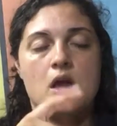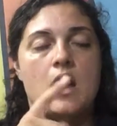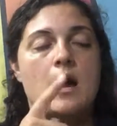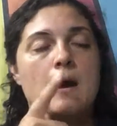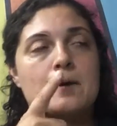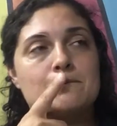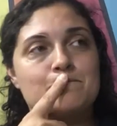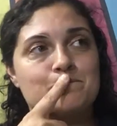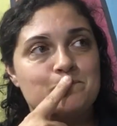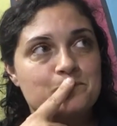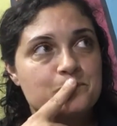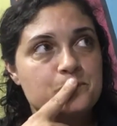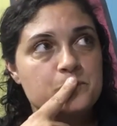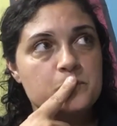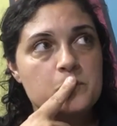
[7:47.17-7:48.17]
Now
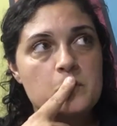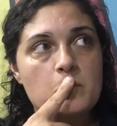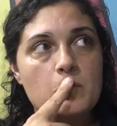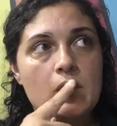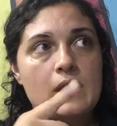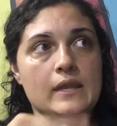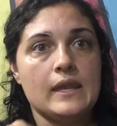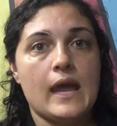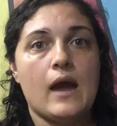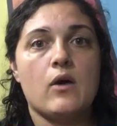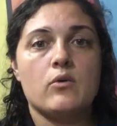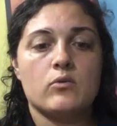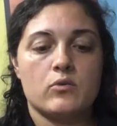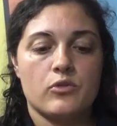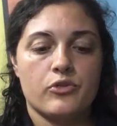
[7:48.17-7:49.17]

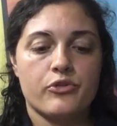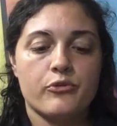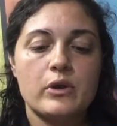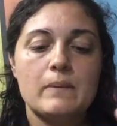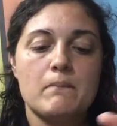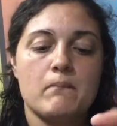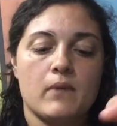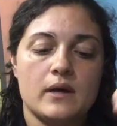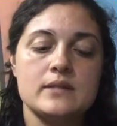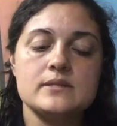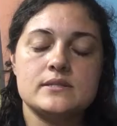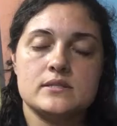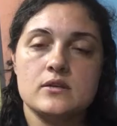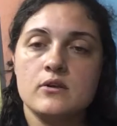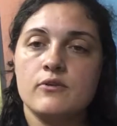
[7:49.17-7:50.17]
3
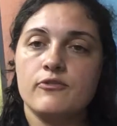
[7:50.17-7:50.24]
months